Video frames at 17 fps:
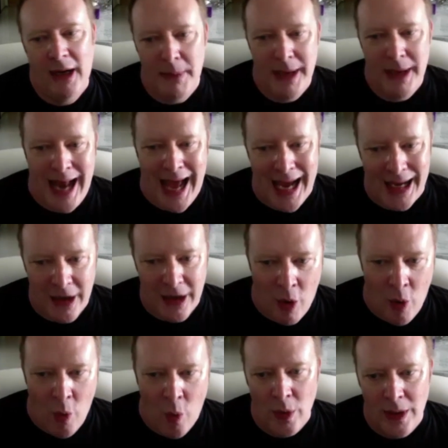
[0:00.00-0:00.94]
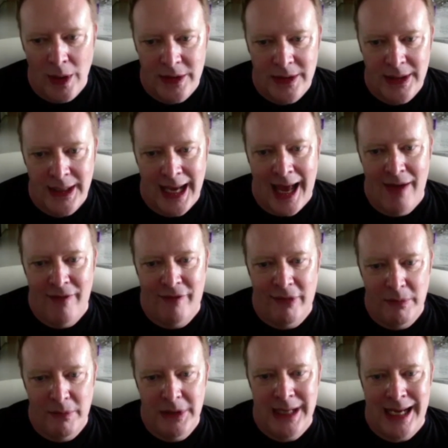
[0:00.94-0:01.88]
I mean, our goal is to get
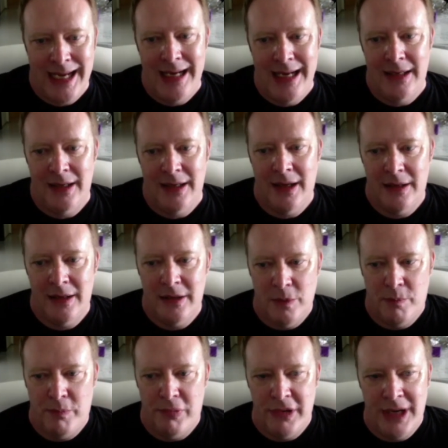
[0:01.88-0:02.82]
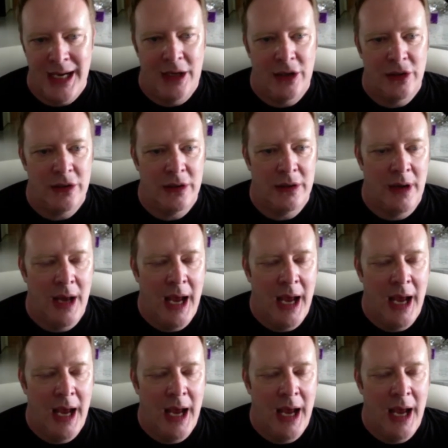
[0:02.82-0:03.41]
from data to prediction